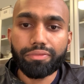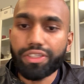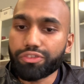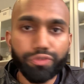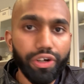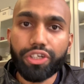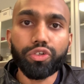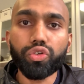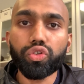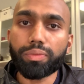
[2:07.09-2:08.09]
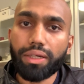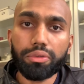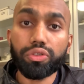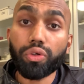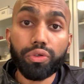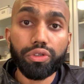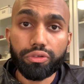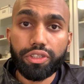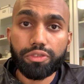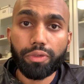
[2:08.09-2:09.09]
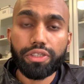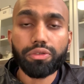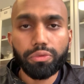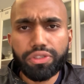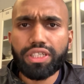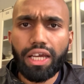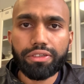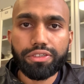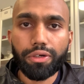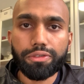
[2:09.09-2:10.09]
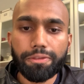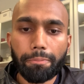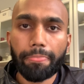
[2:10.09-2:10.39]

it's very good to be able to talk to you this way. So we'll see how this goes.